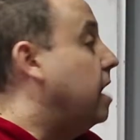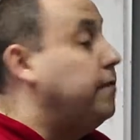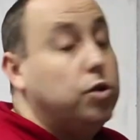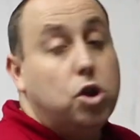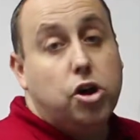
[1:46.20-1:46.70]

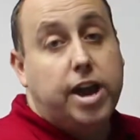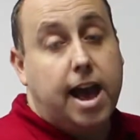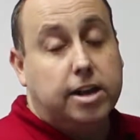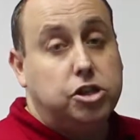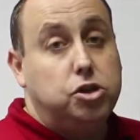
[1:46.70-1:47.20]
If you learn
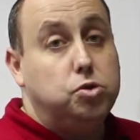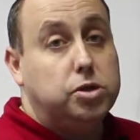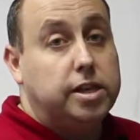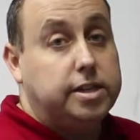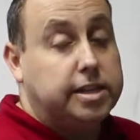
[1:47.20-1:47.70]
how to use
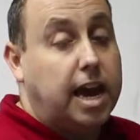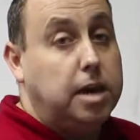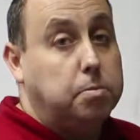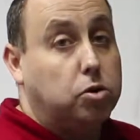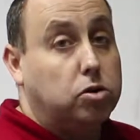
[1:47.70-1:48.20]
these
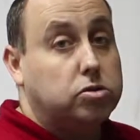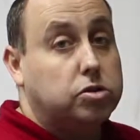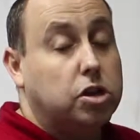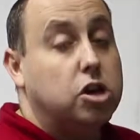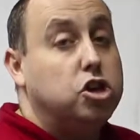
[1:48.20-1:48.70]

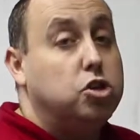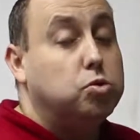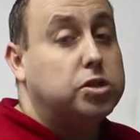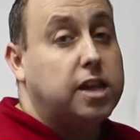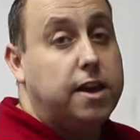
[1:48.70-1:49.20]
tables, you
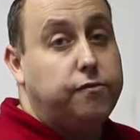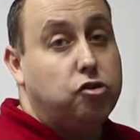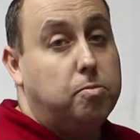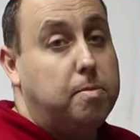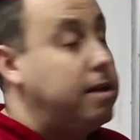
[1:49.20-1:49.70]
will save
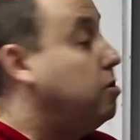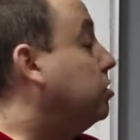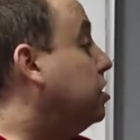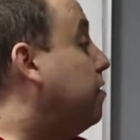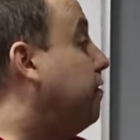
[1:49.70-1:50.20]

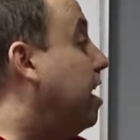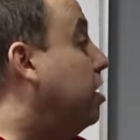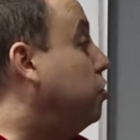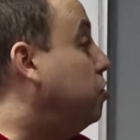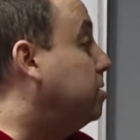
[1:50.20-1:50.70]
yourself an
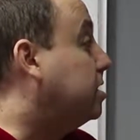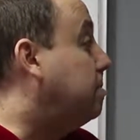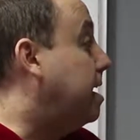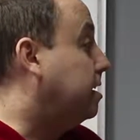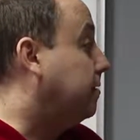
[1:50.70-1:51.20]
enormous
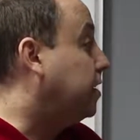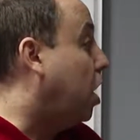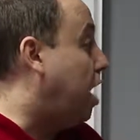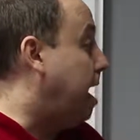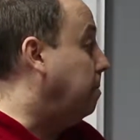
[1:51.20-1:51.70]
amount of
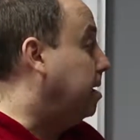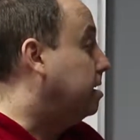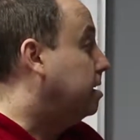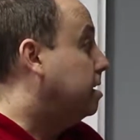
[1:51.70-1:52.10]
time,